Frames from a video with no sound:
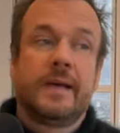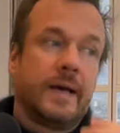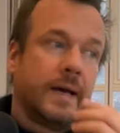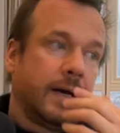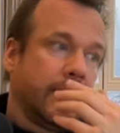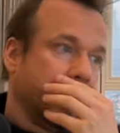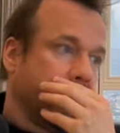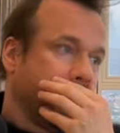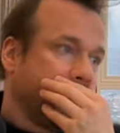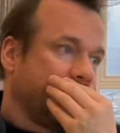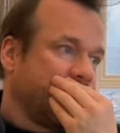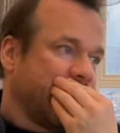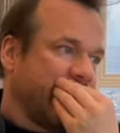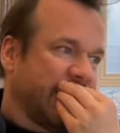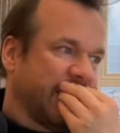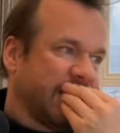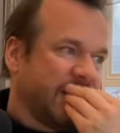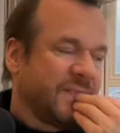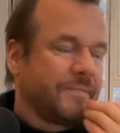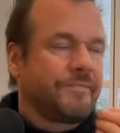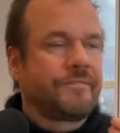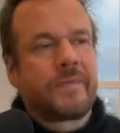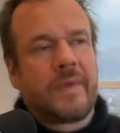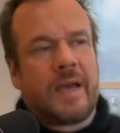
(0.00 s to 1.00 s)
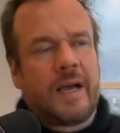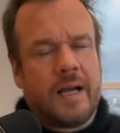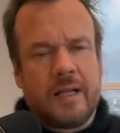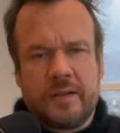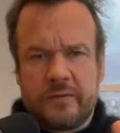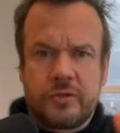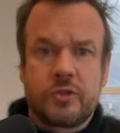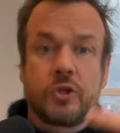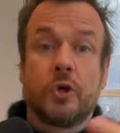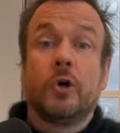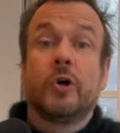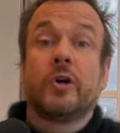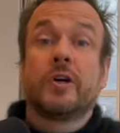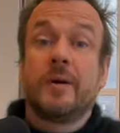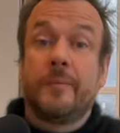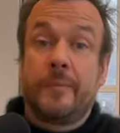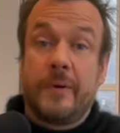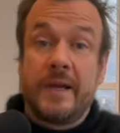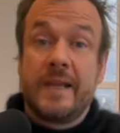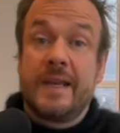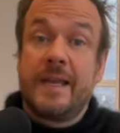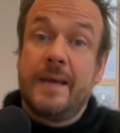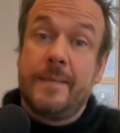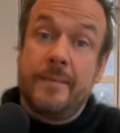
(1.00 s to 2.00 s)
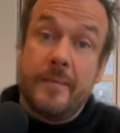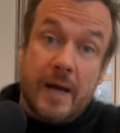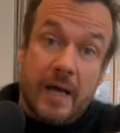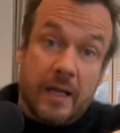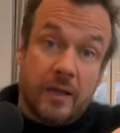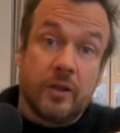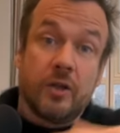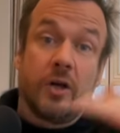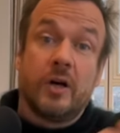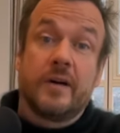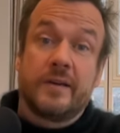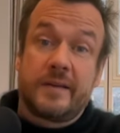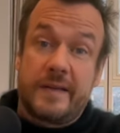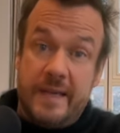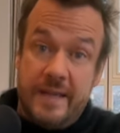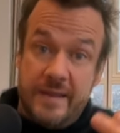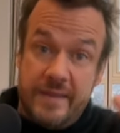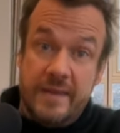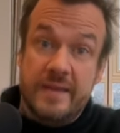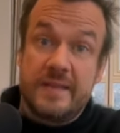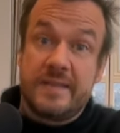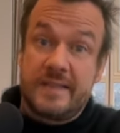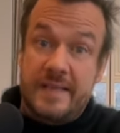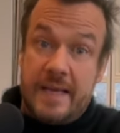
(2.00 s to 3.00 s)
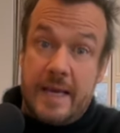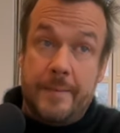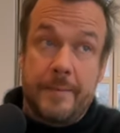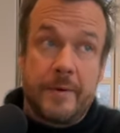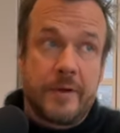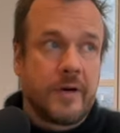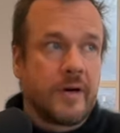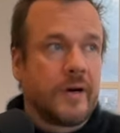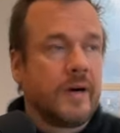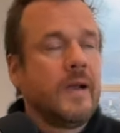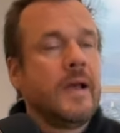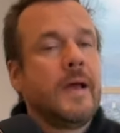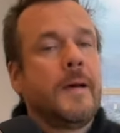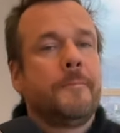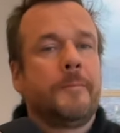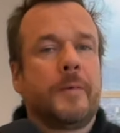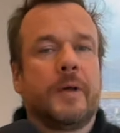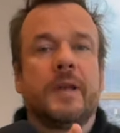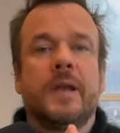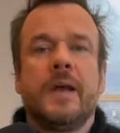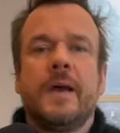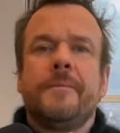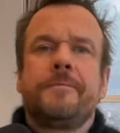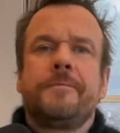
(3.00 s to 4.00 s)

And I'll talk about him a lot in this seminar. But